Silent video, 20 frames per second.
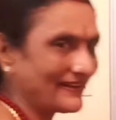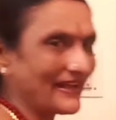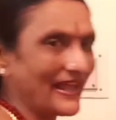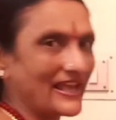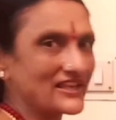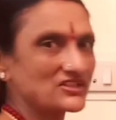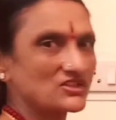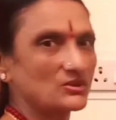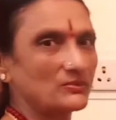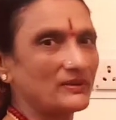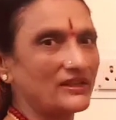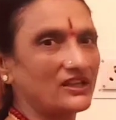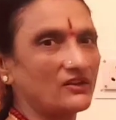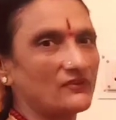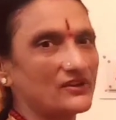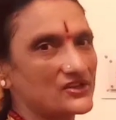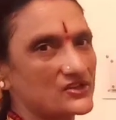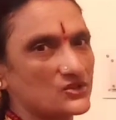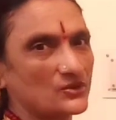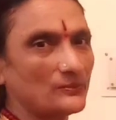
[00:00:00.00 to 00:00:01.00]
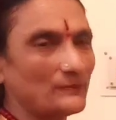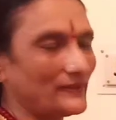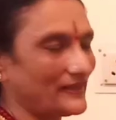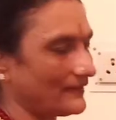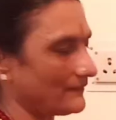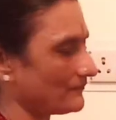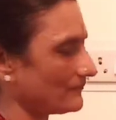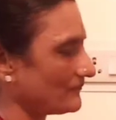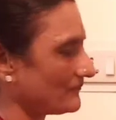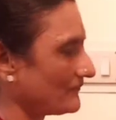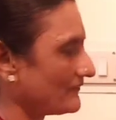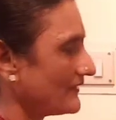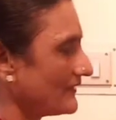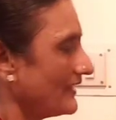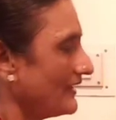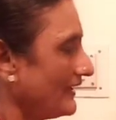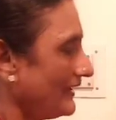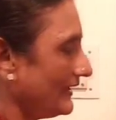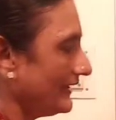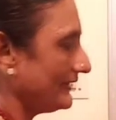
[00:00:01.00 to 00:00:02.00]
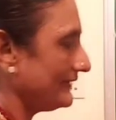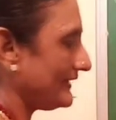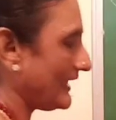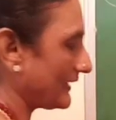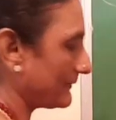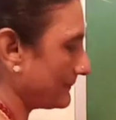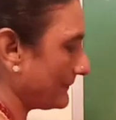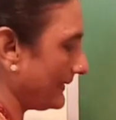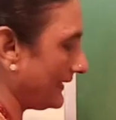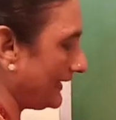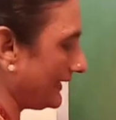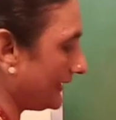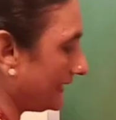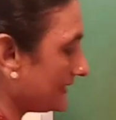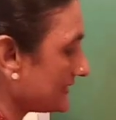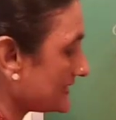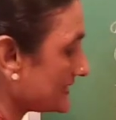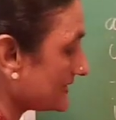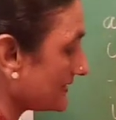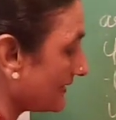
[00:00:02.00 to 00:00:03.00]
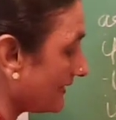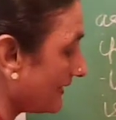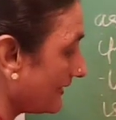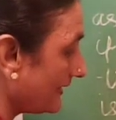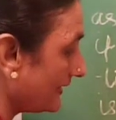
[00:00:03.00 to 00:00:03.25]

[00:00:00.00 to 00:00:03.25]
has to be given to B. That means